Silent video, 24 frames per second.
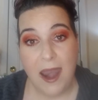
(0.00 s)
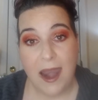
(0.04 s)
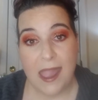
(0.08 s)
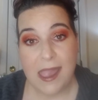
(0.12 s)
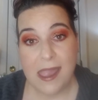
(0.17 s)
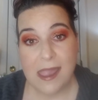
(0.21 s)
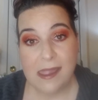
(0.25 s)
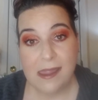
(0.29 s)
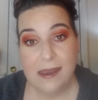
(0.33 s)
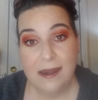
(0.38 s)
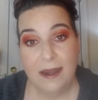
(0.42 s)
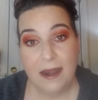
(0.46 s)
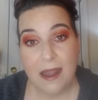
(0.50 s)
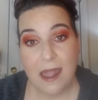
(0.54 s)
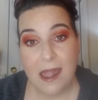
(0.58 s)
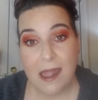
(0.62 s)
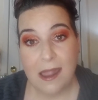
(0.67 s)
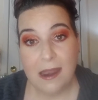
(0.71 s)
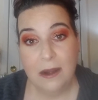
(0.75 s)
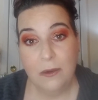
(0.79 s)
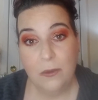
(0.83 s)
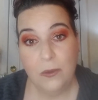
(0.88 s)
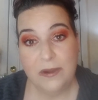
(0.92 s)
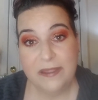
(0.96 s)
and
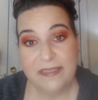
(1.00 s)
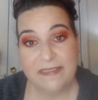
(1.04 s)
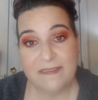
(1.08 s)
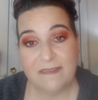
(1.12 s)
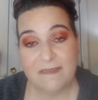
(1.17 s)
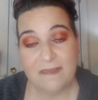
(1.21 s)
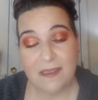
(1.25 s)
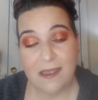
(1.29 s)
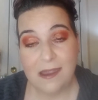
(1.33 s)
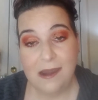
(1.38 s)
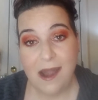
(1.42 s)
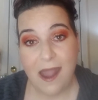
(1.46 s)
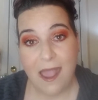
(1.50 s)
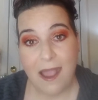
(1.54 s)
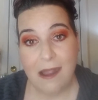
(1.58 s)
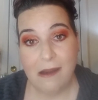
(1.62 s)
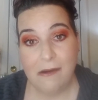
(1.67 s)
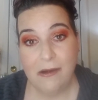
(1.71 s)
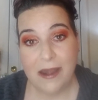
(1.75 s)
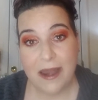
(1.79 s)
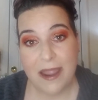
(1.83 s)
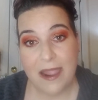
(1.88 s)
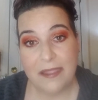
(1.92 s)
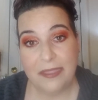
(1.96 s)
I would sit
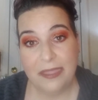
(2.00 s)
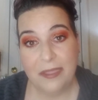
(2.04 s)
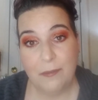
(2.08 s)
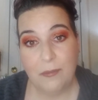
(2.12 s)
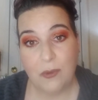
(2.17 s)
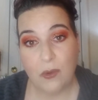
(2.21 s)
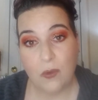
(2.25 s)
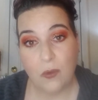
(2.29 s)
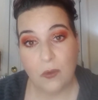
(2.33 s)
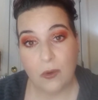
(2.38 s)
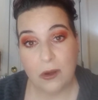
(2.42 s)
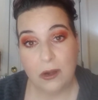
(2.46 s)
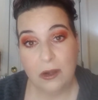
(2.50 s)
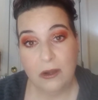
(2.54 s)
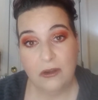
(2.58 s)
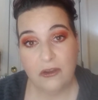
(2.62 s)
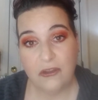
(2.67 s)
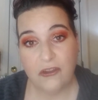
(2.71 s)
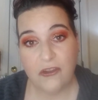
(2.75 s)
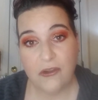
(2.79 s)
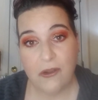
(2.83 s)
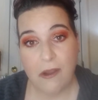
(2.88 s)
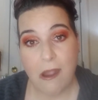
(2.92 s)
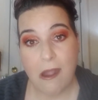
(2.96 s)
out on the
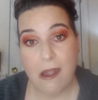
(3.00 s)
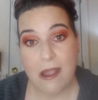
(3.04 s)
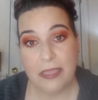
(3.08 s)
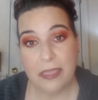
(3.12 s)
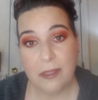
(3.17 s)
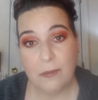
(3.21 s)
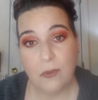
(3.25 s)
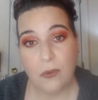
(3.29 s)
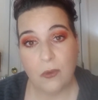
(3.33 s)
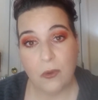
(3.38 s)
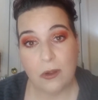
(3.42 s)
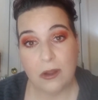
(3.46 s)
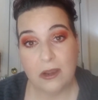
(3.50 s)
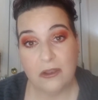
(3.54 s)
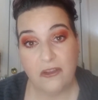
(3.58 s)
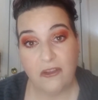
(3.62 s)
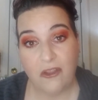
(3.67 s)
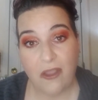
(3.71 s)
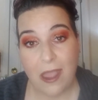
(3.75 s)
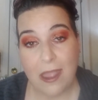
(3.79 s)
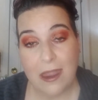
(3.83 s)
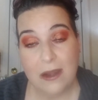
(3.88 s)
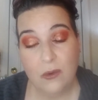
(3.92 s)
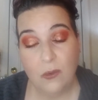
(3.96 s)
porch on the porch
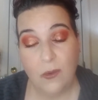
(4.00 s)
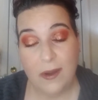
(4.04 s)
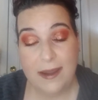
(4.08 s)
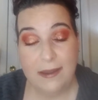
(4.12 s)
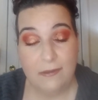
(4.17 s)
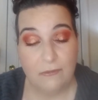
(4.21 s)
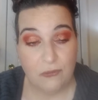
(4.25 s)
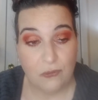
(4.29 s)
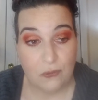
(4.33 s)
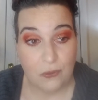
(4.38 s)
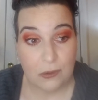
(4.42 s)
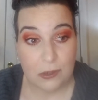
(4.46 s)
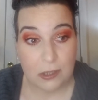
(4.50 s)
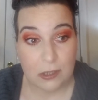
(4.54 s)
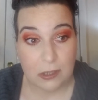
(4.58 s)
and wait for